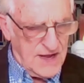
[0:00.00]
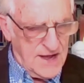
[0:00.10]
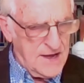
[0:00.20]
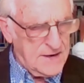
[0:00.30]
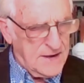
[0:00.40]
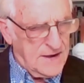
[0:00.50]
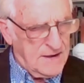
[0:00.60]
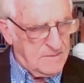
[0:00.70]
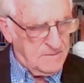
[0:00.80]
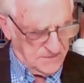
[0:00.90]
not
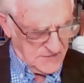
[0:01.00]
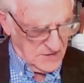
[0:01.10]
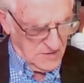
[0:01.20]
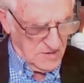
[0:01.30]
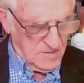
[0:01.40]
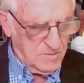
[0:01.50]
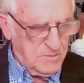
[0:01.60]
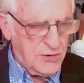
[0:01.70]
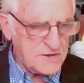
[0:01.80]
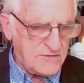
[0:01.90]

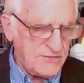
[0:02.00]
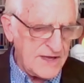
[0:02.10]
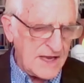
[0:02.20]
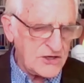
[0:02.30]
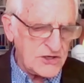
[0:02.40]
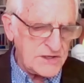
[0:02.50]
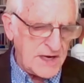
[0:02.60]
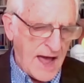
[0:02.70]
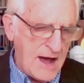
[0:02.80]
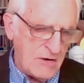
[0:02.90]
put creation
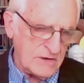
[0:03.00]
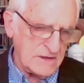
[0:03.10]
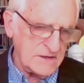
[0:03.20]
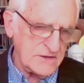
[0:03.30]
down.